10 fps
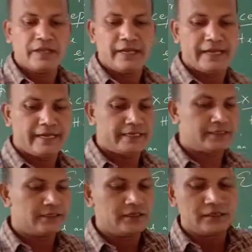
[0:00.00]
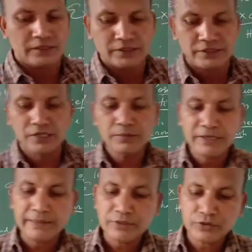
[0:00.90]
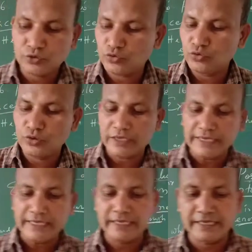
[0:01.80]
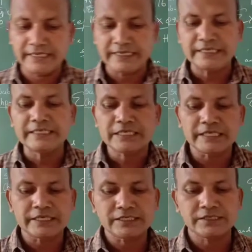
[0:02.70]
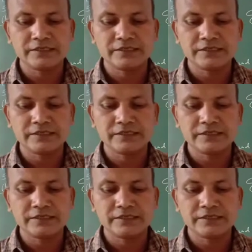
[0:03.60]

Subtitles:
and sometimes you do incorrect.